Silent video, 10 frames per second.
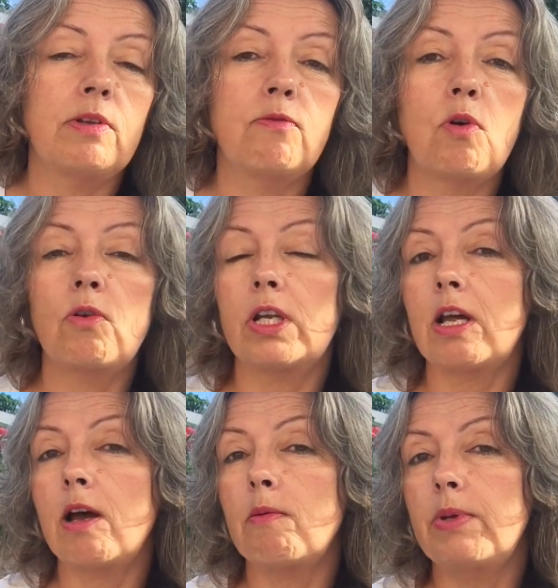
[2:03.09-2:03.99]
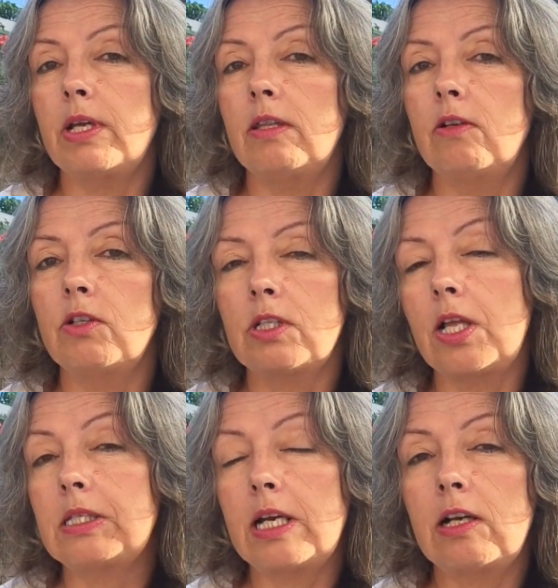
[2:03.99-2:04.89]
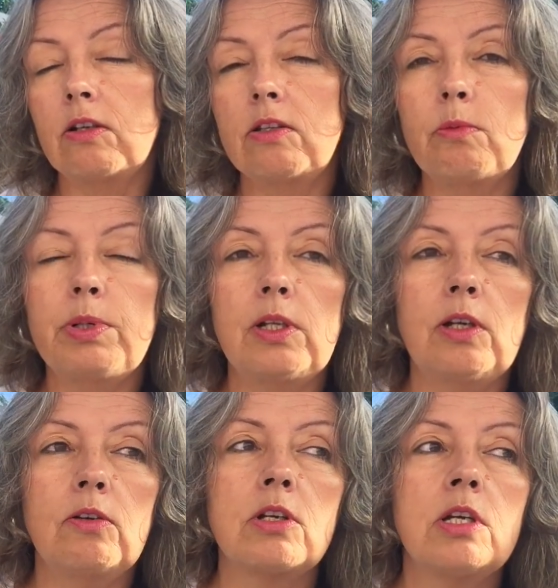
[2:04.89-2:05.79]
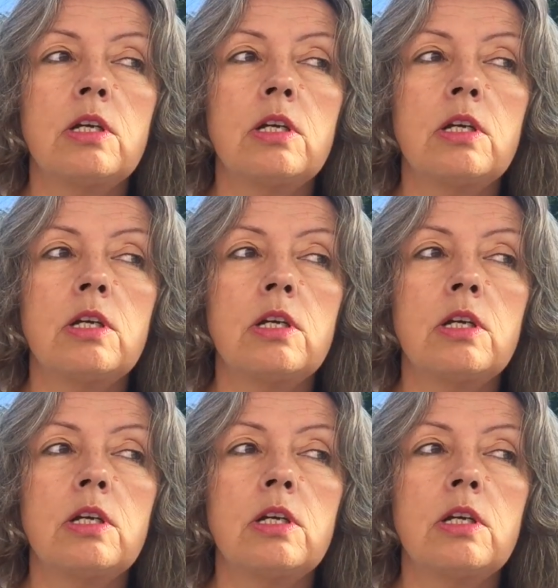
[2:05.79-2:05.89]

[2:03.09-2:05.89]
have woken up and there's lots of hair on their pillow,